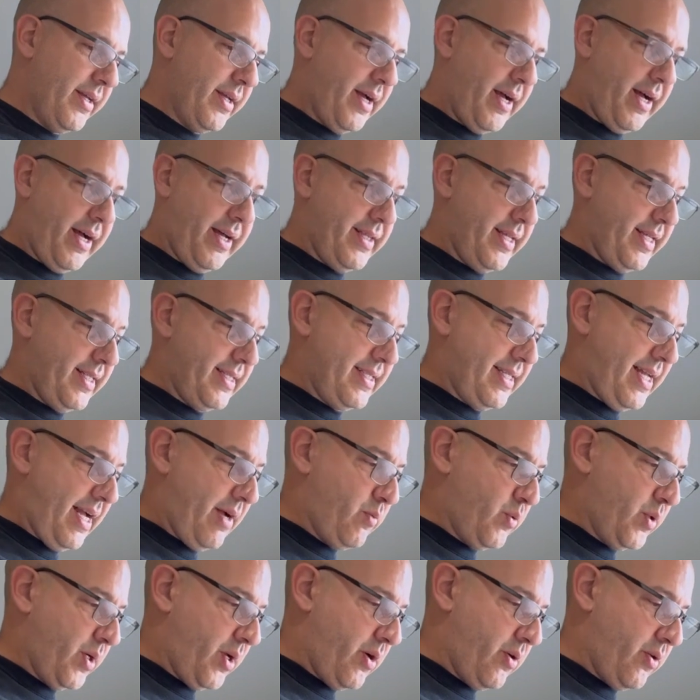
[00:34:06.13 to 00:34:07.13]
That's not
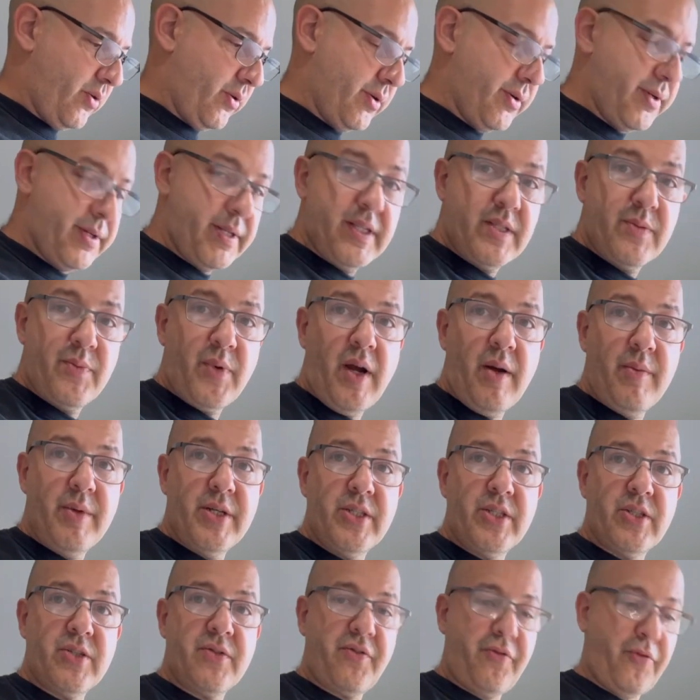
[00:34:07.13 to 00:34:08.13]
what I ordered. It's probably
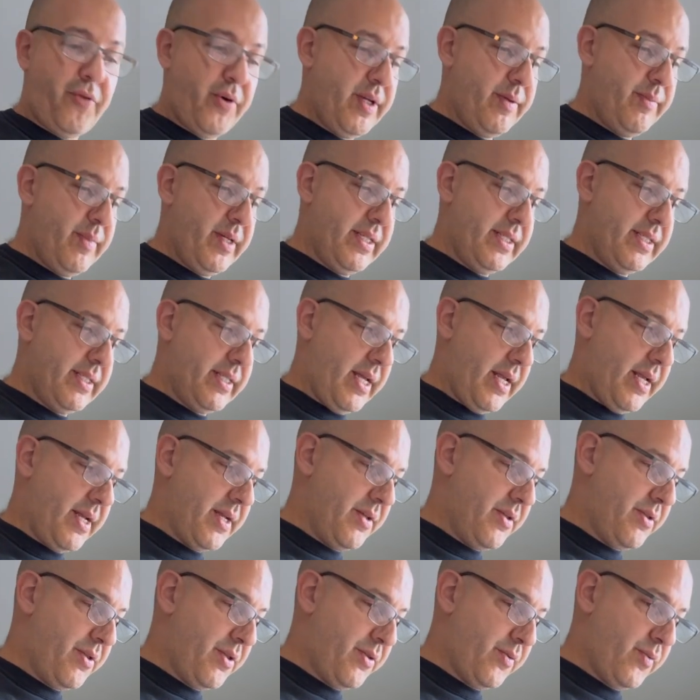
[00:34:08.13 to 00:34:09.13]
just freebies that
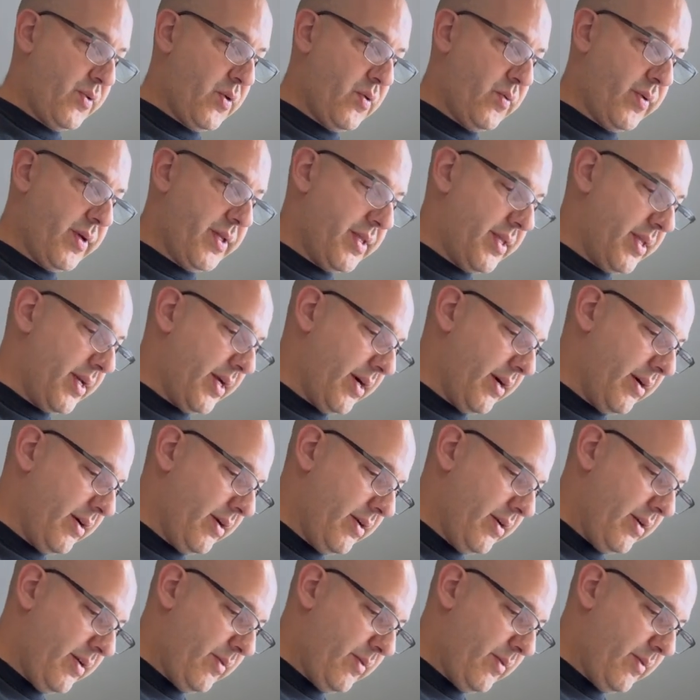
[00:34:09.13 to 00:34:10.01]
he threw in there.